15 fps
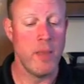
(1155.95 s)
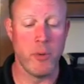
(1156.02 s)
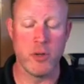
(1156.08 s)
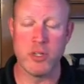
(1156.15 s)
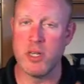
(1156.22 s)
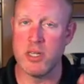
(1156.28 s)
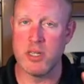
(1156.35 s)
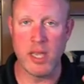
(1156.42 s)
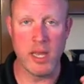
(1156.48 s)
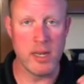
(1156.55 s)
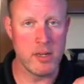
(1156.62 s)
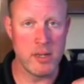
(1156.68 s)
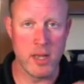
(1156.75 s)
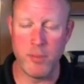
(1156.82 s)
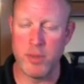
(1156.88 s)
The person needs to
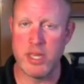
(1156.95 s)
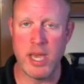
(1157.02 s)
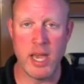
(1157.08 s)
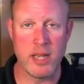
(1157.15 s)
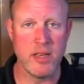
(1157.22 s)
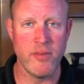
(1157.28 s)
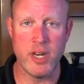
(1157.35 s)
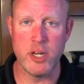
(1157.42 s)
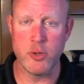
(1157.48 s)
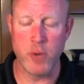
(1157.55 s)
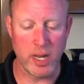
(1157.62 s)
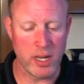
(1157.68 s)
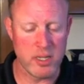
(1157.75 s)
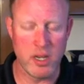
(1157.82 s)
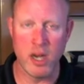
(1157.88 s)
get done with the activity,
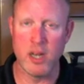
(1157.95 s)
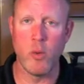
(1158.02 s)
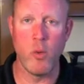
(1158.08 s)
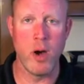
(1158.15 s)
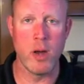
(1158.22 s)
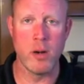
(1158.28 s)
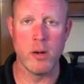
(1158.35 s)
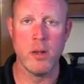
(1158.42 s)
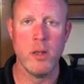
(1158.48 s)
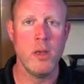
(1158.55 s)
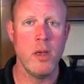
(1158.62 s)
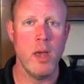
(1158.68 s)
drink a ton of water,